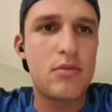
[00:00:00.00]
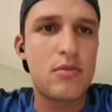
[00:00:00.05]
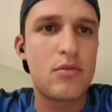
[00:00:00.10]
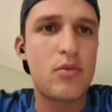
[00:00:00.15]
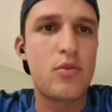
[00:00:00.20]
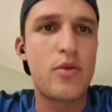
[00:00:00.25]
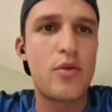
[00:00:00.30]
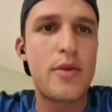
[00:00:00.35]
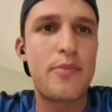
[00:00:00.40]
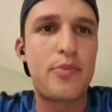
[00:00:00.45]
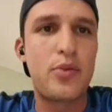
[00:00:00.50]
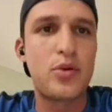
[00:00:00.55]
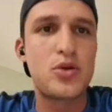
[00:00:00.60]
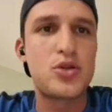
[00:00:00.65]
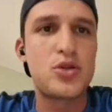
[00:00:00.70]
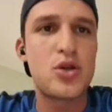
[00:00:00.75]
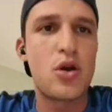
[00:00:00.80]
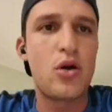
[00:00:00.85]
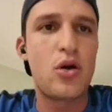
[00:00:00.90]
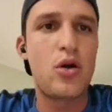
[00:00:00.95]
we
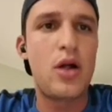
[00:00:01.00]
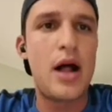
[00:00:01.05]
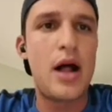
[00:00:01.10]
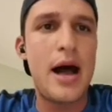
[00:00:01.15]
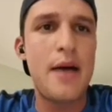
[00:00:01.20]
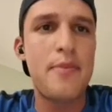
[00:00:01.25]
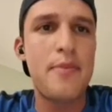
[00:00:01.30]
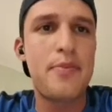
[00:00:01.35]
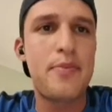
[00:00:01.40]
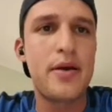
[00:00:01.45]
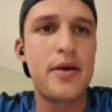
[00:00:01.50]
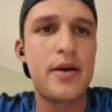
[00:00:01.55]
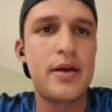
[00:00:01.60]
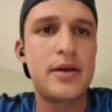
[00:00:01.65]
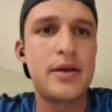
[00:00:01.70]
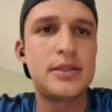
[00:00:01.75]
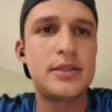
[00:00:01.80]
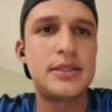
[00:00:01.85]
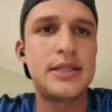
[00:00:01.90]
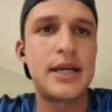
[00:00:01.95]
push all up,
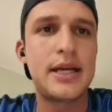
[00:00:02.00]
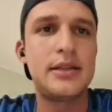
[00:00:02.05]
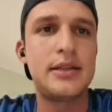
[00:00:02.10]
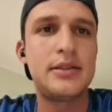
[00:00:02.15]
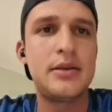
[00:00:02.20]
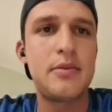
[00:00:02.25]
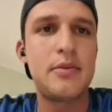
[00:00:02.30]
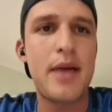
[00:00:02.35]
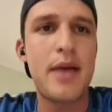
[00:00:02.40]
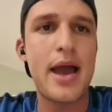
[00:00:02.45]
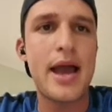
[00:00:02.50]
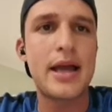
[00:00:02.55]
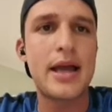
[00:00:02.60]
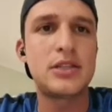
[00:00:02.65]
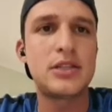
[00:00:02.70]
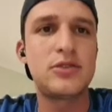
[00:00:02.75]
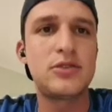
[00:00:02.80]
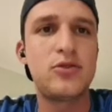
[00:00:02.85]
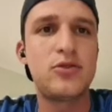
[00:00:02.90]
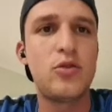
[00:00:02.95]
center
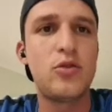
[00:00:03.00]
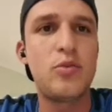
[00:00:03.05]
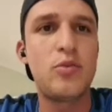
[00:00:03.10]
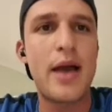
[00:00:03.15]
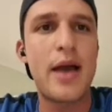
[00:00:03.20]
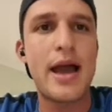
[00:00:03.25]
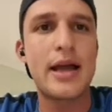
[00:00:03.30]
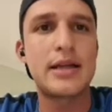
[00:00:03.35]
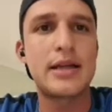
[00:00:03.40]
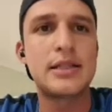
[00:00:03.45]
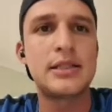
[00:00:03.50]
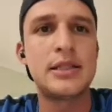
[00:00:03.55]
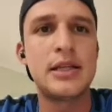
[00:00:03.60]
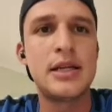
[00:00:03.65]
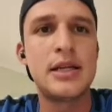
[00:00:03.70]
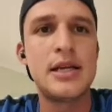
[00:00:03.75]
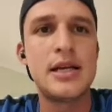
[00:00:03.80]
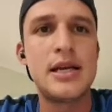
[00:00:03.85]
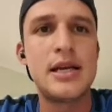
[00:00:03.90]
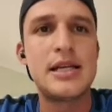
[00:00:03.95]
backs, full backs.
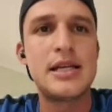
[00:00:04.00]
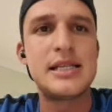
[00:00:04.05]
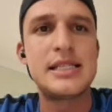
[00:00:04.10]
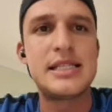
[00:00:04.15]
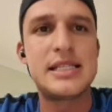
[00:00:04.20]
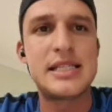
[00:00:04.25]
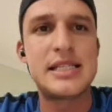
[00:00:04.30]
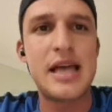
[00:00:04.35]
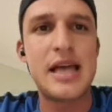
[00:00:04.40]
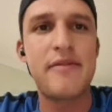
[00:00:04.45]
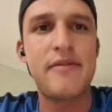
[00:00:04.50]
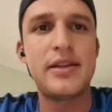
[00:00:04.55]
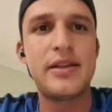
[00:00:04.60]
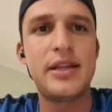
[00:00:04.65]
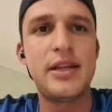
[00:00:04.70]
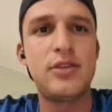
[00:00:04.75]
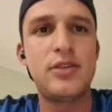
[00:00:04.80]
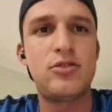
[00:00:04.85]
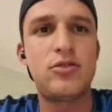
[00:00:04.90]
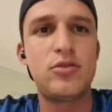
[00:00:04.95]
7
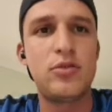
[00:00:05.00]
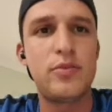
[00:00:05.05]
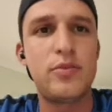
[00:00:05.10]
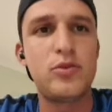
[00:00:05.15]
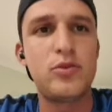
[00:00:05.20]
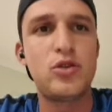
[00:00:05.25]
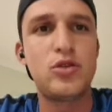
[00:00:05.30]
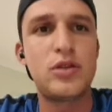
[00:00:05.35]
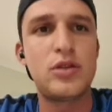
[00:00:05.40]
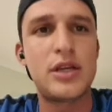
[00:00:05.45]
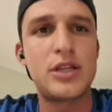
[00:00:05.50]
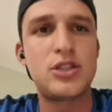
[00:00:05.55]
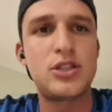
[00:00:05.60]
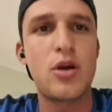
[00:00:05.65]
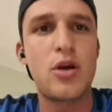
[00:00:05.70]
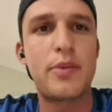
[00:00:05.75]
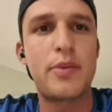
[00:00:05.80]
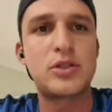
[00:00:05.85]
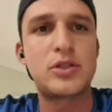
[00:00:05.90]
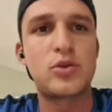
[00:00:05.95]
need to do the
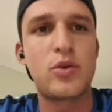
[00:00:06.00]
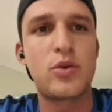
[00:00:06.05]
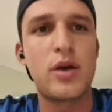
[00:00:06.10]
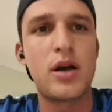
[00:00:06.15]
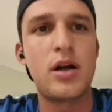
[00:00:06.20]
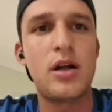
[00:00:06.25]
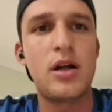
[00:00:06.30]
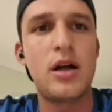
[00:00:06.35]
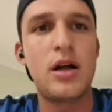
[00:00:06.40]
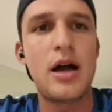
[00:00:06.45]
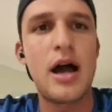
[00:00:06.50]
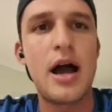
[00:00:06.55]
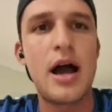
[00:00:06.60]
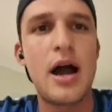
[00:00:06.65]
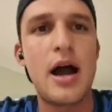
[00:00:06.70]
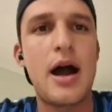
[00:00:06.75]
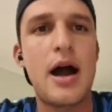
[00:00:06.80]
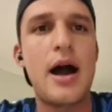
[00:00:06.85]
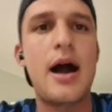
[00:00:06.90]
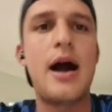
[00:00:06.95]
job as well
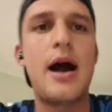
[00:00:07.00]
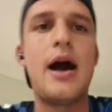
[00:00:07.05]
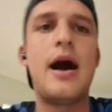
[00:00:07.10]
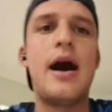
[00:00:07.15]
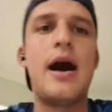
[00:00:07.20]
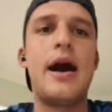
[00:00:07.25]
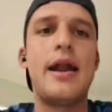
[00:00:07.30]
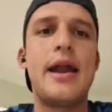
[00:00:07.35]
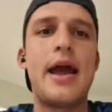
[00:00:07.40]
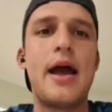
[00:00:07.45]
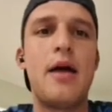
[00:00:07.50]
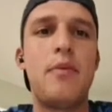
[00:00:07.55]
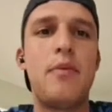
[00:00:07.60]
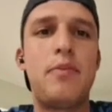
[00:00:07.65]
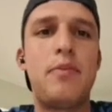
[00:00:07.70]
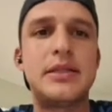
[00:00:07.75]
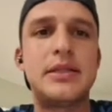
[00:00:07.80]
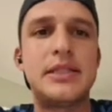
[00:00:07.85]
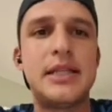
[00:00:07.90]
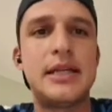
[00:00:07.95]
and
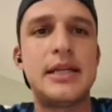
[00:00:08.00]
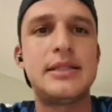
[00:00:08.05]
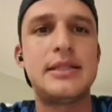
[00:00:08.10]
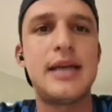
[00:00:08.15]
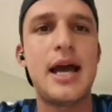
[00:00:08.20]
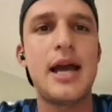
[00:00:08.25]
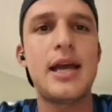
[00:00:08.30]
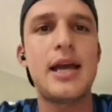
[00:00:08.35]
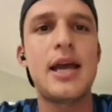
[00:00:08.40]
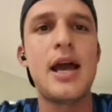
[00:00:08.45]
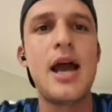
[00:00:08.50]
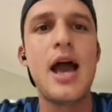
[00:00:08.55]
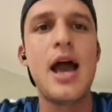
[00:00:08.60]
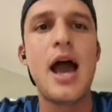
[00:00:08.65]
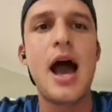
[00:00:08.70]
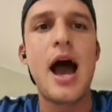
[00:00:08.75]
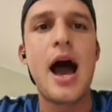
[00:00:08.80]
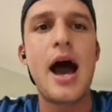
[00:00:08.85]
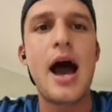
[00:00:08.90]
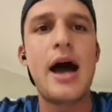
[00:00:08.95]
help us in attack.
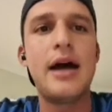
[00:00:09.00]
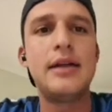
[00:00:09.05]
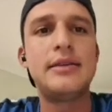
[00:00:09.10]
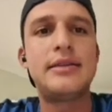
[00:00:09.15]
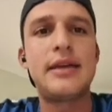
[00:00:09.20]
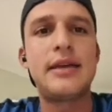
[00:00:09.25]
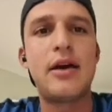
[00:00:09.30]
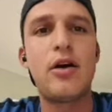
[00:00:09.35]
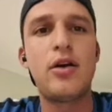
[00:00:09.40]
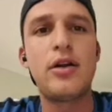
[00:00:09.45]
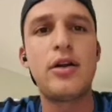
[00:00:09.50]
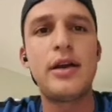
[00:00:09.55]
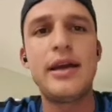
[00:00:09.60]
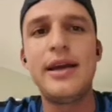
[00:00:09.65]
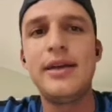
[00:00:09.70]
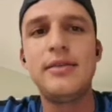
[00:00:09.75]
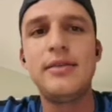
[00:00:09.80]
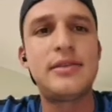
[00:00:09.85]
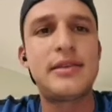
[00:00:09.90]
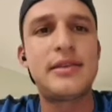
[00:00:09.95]
And
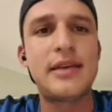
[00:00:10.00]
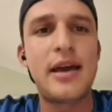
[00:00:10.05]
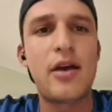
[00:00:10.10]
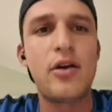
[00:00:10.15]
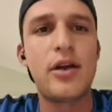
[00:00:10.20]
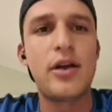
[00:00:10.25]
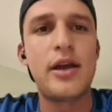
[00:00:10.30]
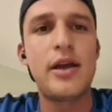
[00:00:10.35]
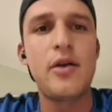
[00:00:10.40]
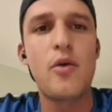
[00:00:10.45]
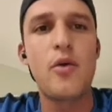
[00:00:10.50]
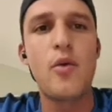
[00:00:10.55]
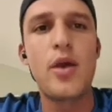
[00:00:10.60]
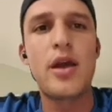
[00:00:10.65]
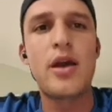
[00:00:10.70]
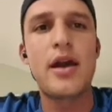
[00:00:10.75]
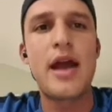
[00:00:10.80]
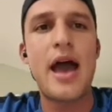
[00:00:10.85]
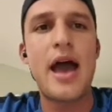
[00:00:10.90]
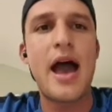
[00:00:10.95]
in theory, we're
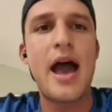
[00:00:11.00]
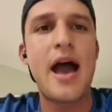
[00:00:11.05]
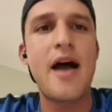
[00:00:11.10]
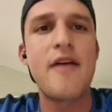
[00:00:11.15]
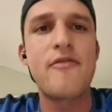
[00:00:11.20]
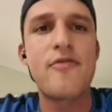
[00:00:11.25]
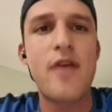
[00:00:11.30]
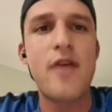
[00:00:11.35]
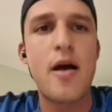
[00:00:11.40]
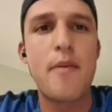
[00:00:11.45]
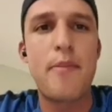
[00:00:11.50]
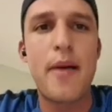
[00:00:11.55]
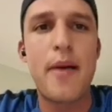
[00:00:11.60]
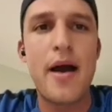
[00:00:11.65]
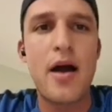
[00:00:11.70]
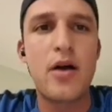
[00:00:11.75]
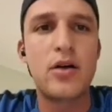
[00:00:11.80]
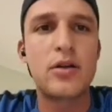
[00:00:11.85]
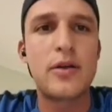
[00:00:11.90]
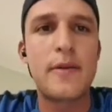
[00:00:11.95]
gonna have
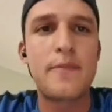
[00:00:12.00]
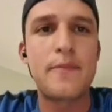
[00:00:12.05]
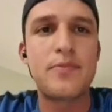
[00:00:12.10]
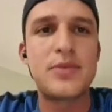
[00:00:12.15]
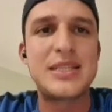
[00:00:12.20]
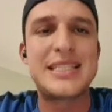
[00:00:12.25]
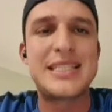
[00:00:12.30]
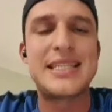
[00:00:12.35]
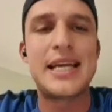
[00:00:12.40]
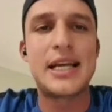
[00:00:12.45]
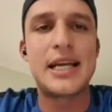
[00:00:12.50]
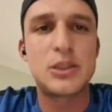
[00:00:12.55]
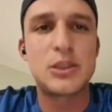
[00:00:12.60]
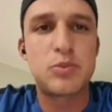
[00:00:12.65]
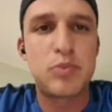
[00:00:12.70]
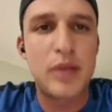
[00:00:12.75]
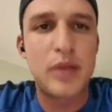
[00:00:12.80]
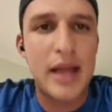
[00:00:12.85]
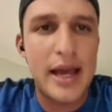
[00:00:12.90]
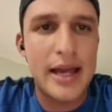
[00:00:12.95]
about 6
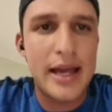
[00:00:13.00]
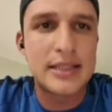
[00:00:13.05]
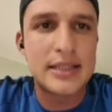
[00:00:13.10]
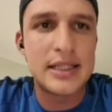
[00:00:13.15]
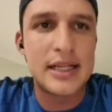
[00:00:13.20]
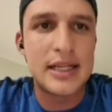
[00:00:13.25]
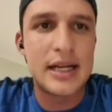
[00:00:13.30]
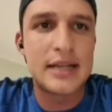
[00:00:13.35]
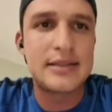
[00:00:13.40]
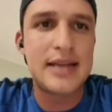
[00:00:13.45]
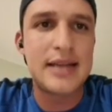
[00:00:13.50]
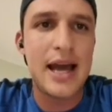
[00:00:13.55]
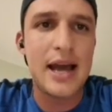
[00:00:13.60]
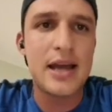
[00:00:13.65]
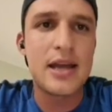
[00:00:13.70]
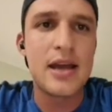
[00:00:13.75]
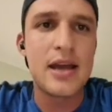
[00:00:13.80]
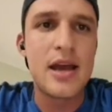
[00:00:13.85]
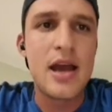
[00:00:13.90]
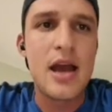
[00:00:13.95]
players in attack